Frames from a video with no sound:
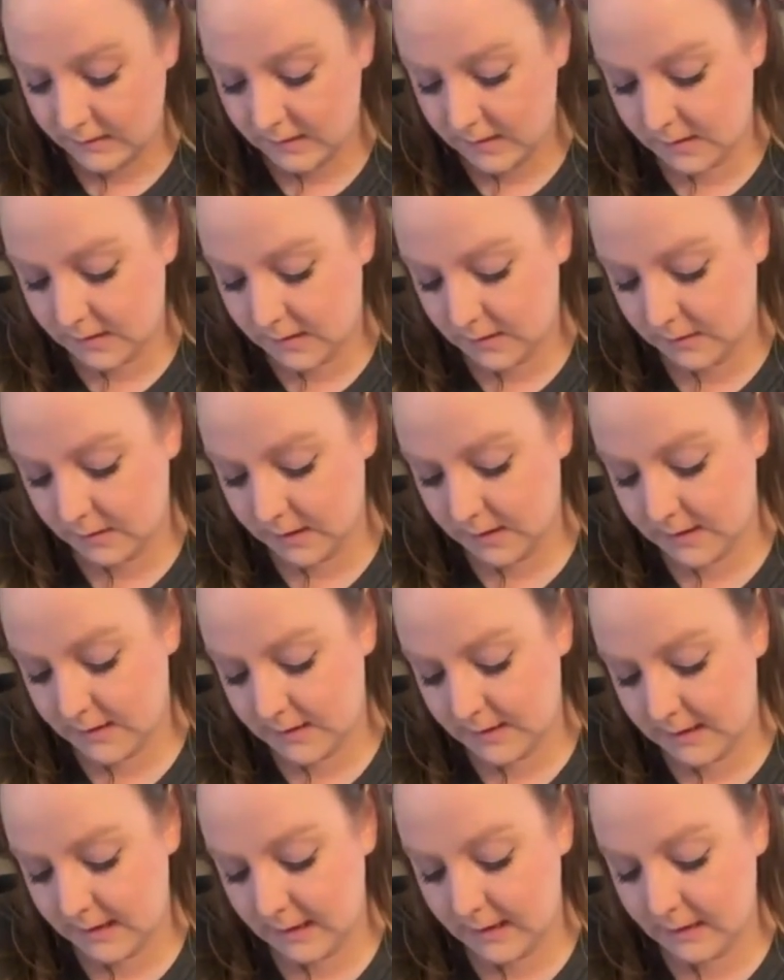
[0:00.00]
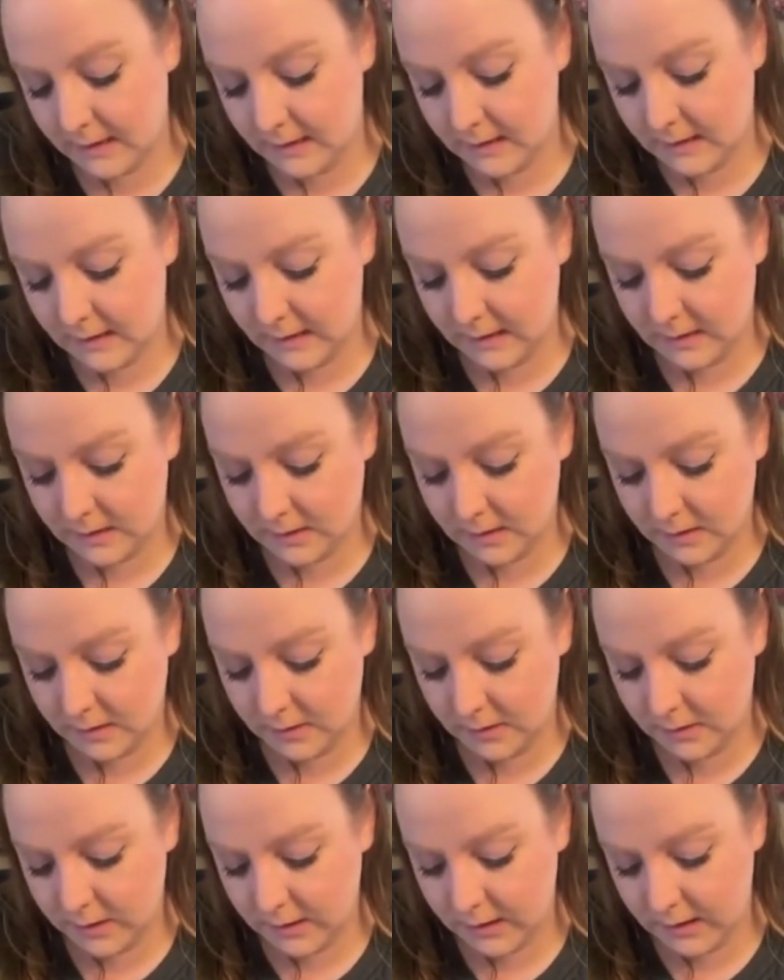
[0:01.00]
let's just do our stand in that
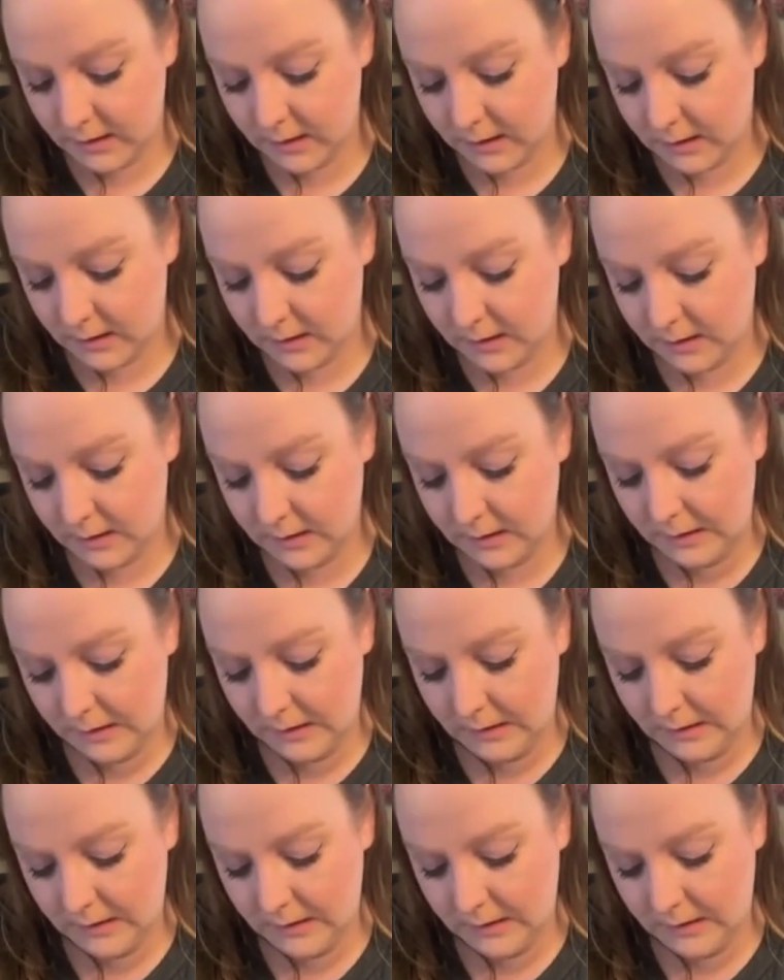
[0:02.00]
darker green.